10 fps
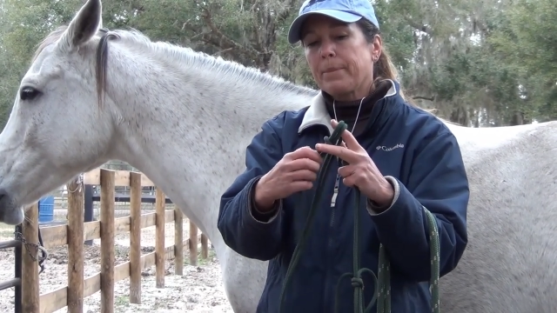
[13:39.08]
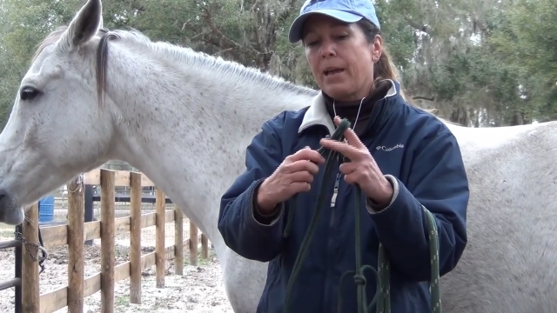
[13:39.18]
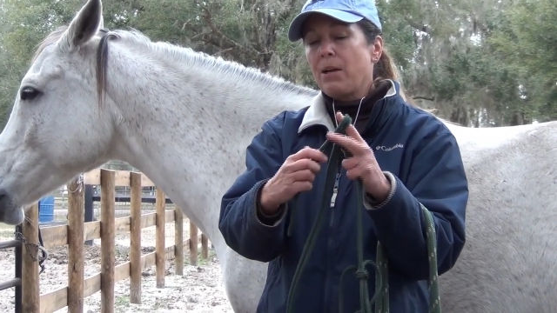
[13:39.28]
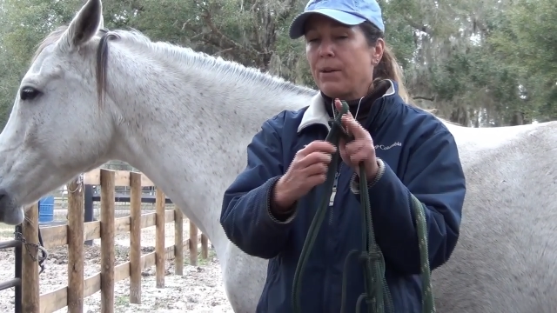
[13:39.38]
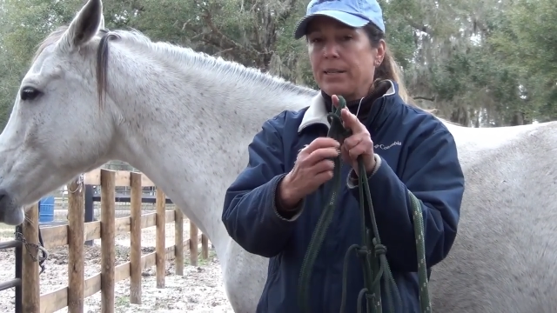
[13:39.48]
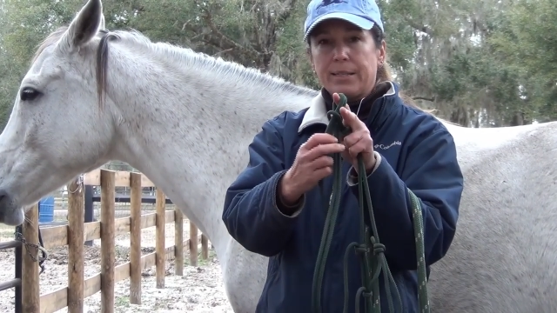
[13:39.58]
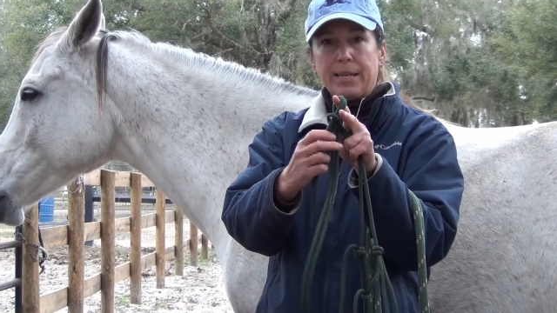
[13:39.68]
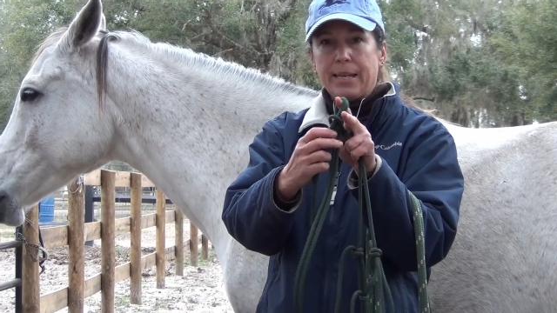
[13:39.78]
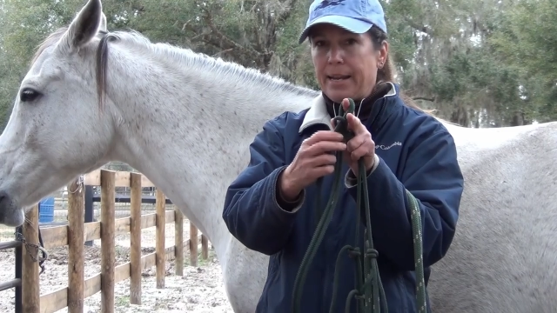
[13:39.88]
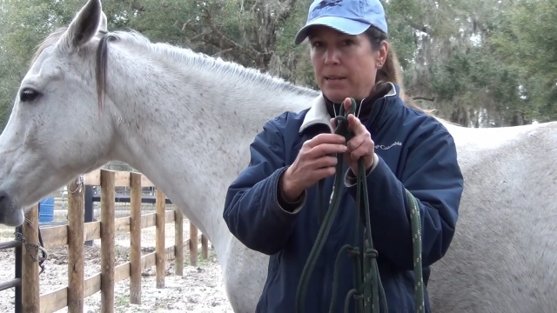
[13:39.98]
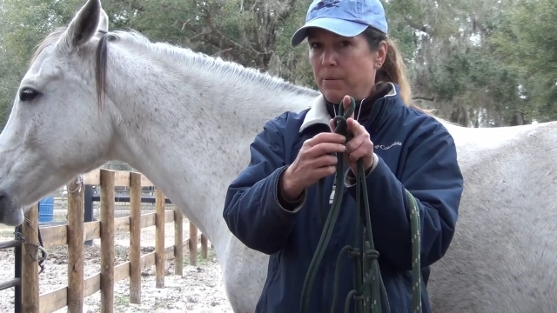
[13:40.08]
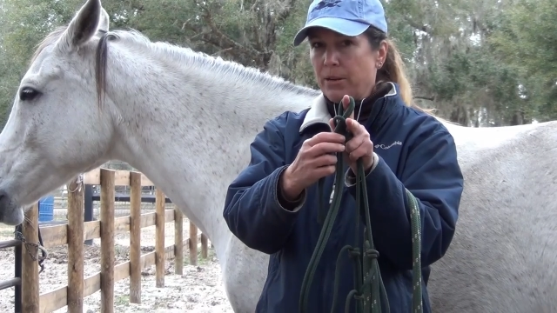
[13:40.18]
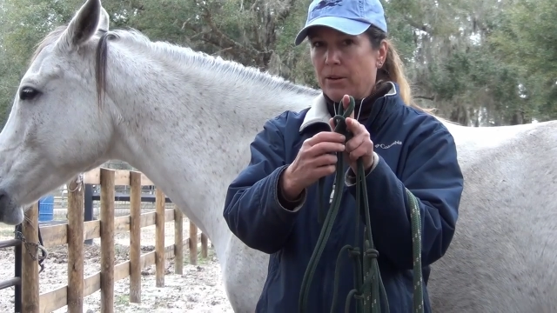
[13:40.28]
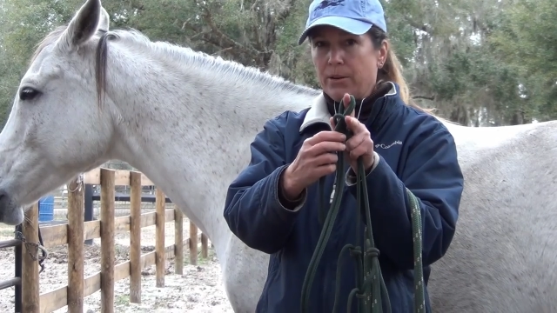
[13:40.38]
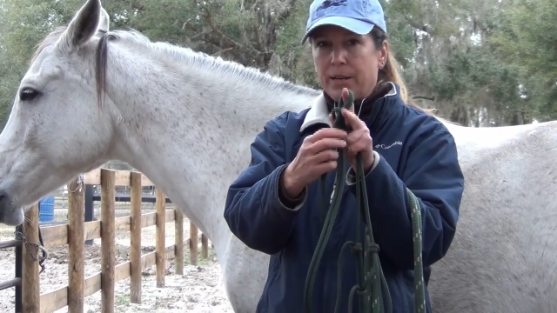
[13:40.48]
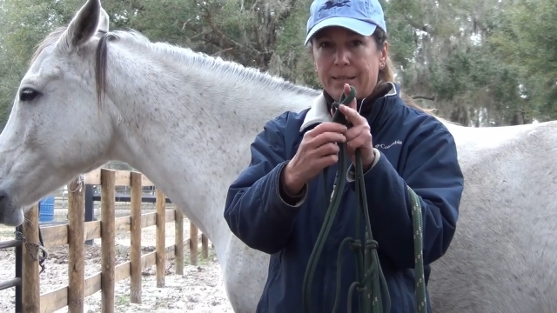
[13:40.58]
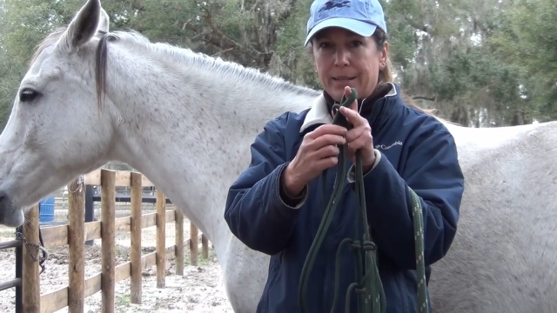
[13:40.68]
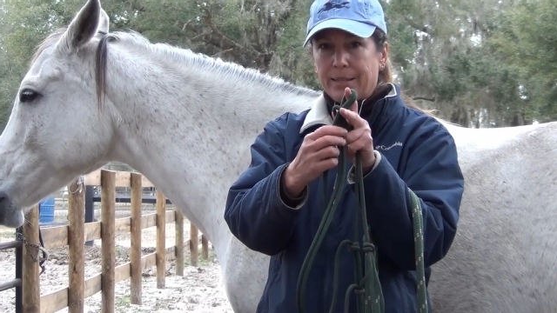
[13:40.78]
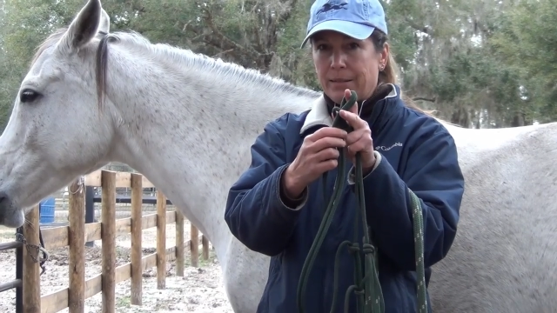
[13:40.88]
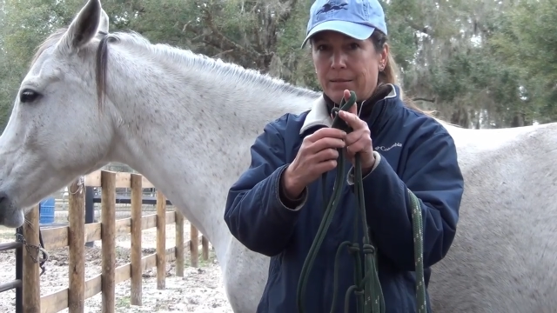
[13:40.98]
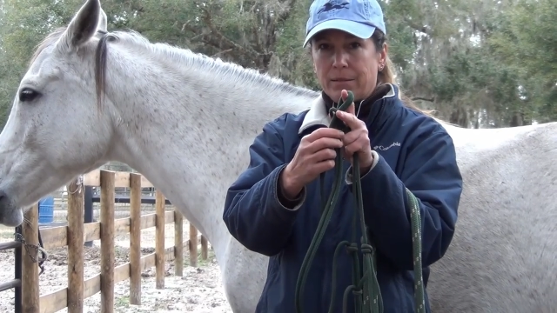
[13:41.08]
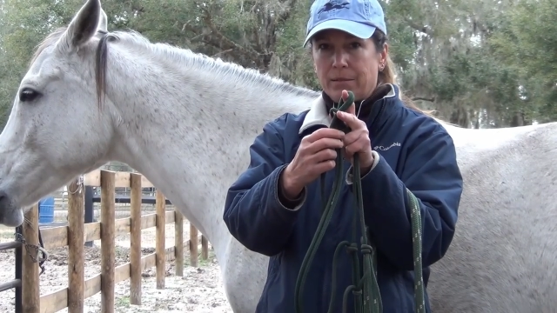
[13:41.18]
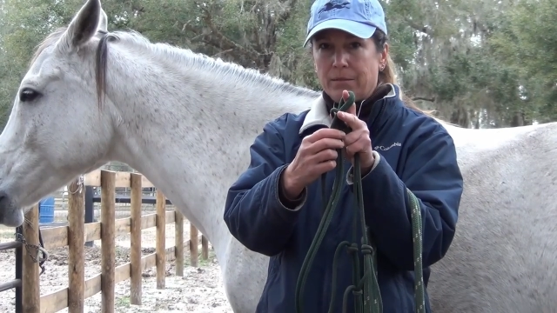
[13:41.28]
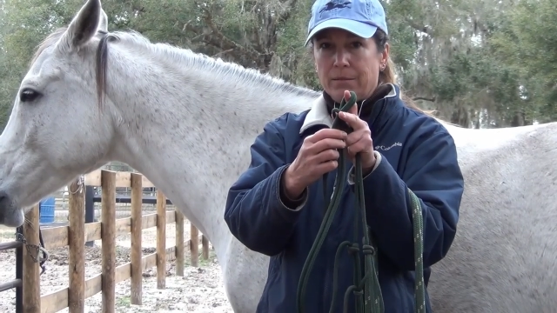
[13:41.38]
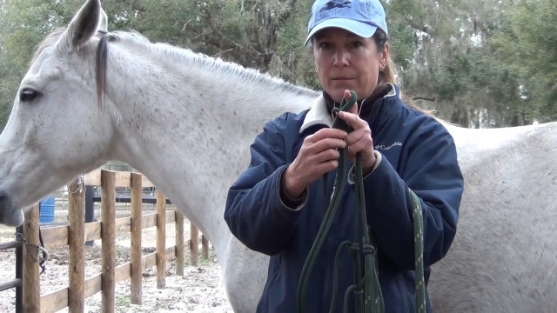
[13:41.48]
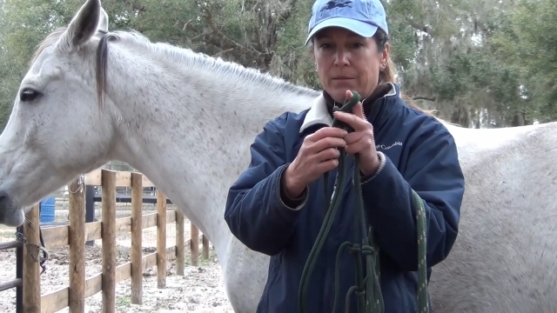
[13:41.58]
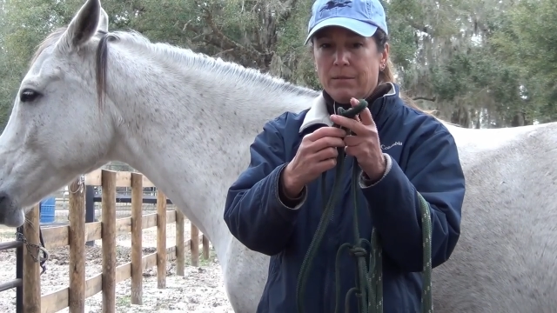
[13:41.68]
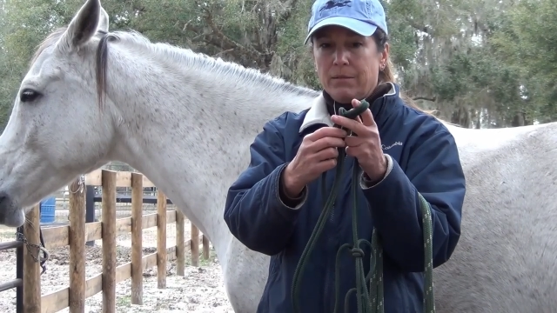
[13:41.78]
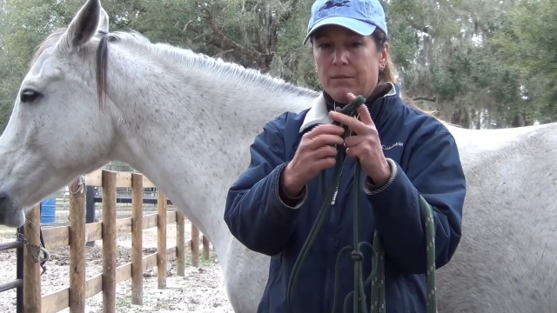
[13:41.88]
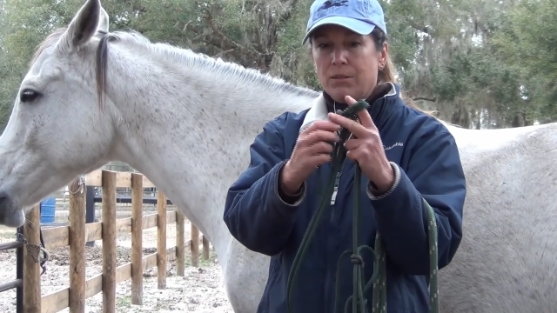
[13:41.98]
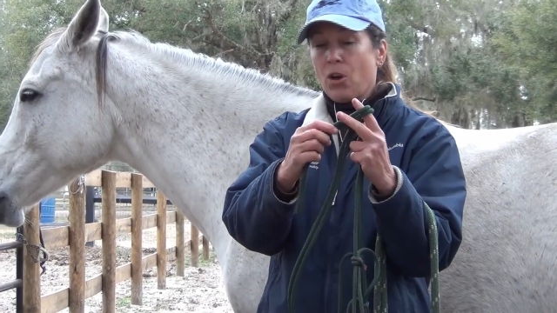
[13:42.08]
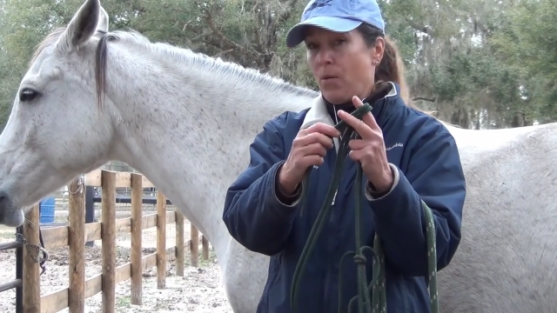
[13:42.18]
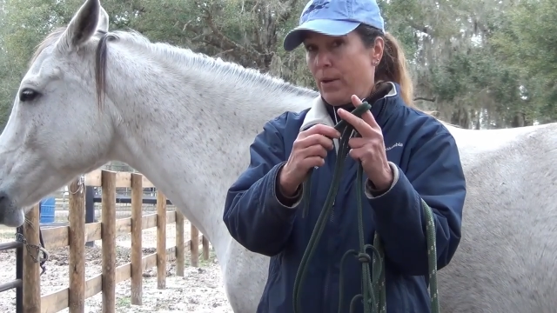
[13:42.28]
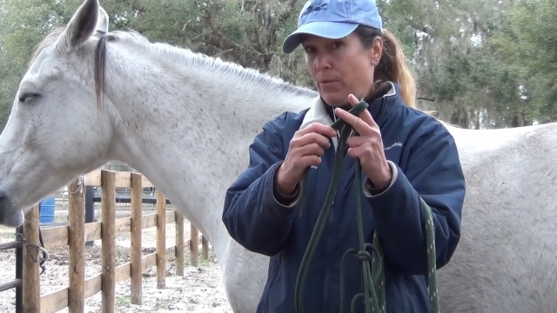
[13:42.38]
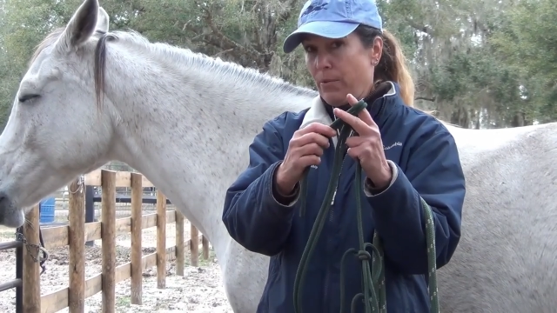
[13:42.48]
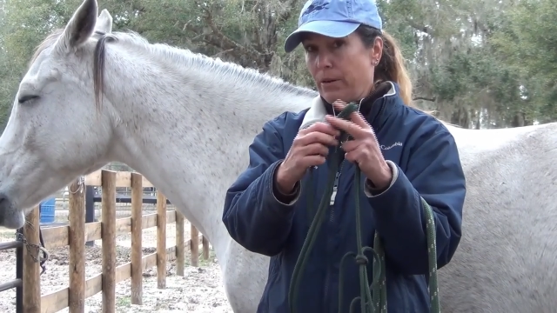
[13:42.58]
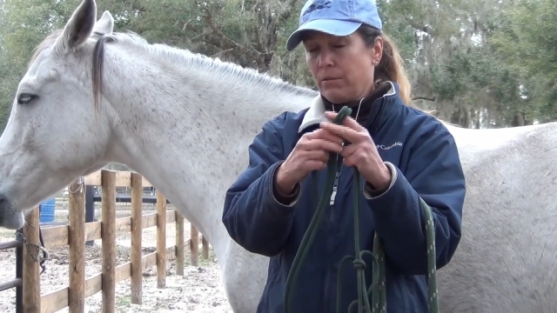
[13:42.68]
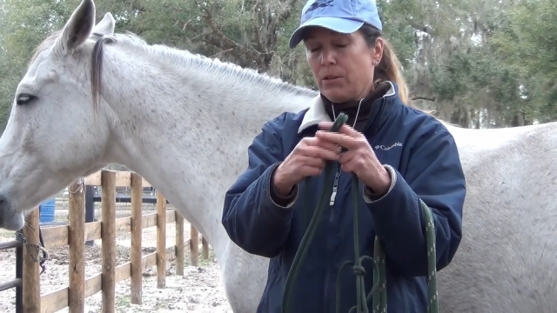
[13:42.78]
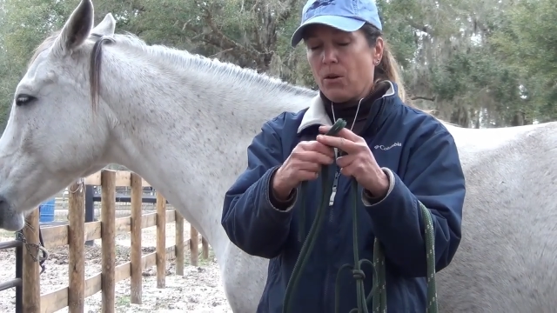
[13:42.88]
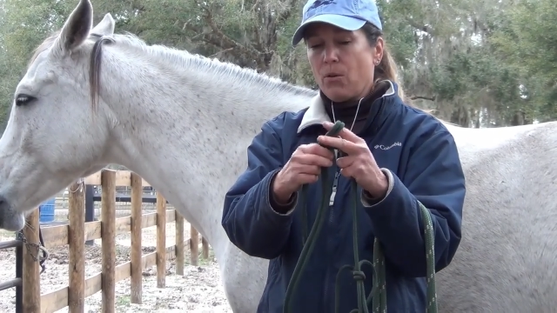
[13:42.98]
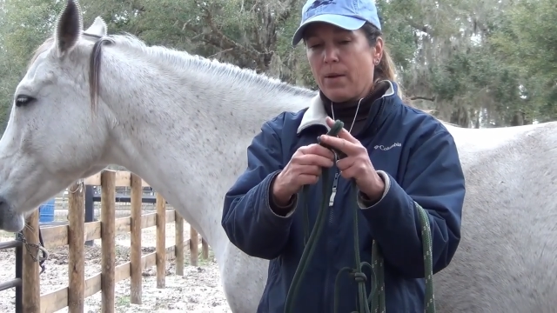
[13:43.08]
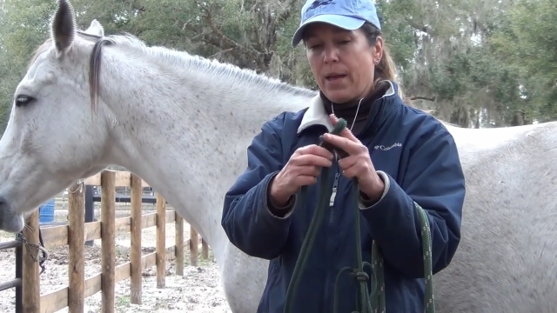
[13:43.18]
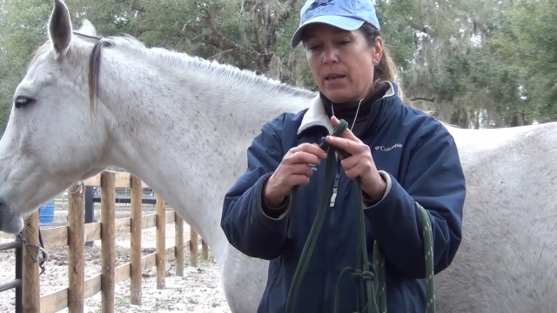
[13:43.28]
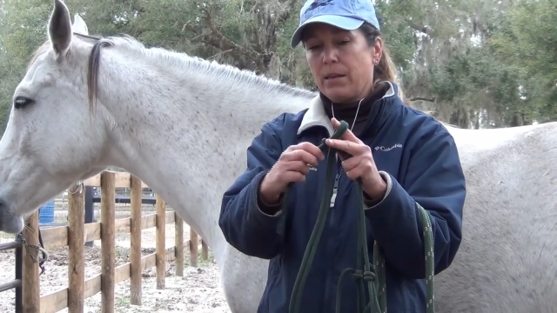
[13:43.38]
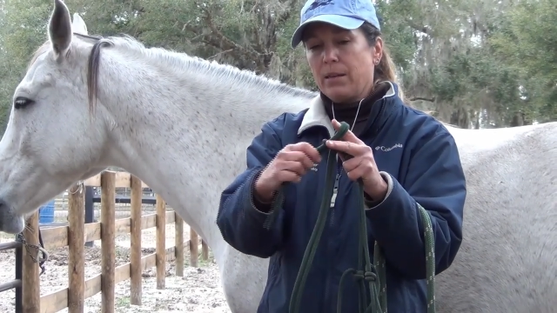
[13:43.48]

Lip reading: That way it doesn't get any bigger and doesn't go anywhere, go away.